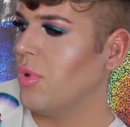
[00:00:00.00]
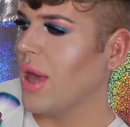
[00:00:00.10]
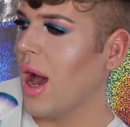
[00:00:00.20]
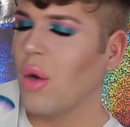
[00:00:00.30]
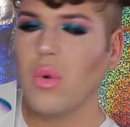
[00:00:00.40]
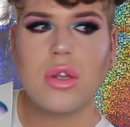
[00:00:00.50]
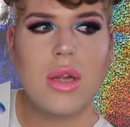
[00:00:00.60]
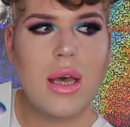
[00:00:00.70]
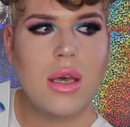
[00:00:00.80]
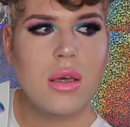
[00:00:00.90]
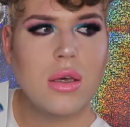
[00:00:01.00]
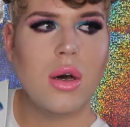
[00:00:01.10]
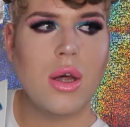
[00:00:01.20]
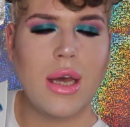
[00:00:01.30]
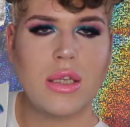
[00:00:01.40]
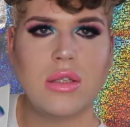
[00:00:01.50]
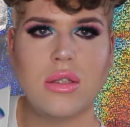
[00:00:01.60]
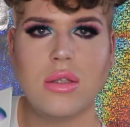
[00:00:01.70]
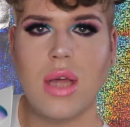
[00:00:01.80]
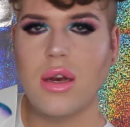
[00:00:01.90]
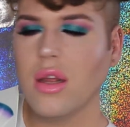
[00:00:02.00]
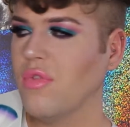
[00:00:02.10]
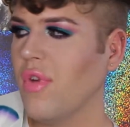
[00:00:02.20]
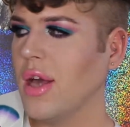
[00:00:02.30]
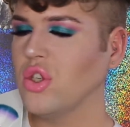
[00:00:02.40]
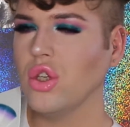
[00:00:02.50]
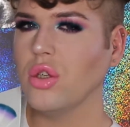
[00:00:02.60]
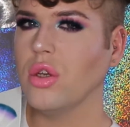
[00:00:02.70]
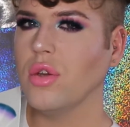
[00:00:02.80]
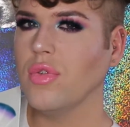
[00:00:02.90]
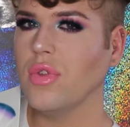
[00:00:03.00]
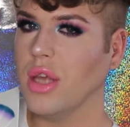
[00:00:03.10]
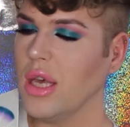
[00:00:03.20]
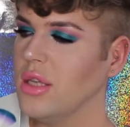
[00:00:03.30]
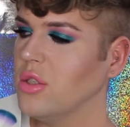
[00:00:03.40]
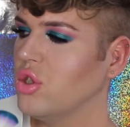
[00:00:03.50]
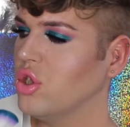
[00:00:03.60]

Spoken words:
But yeah, I would like an extended version of these,